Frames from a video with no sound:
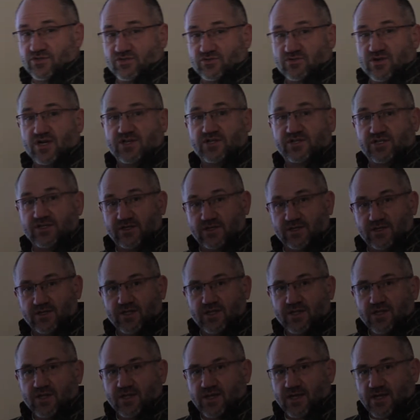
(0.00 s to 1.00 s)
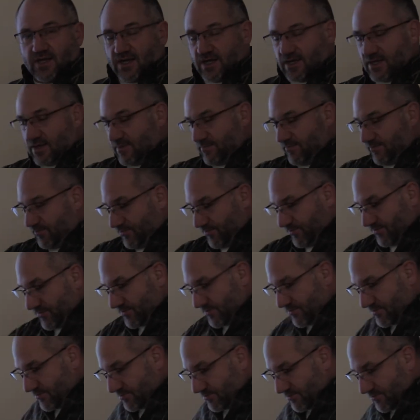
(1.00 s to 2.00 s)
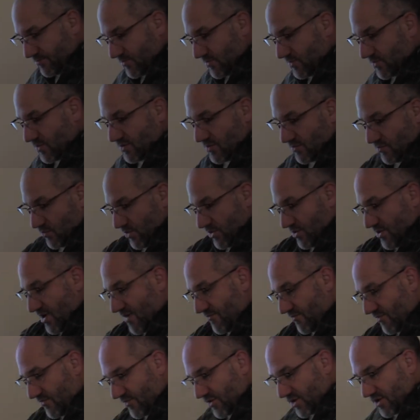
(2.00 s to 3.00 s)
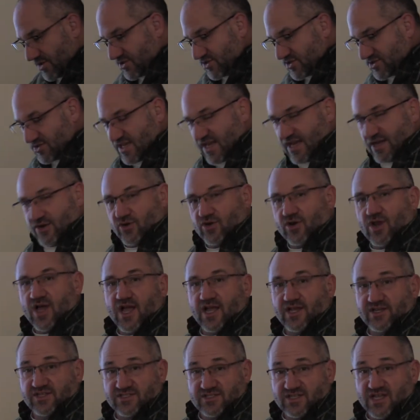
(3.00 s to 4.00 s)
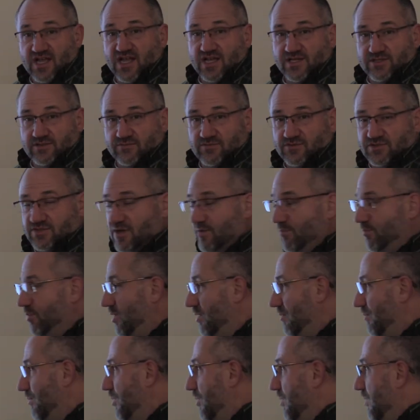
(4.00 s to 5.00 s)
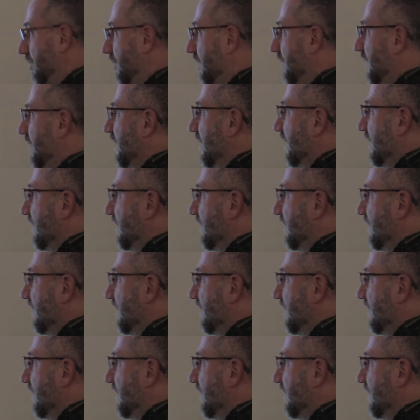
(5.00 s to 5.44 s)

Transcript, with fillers: construction, um, we have a very standardized size of sump pump hole.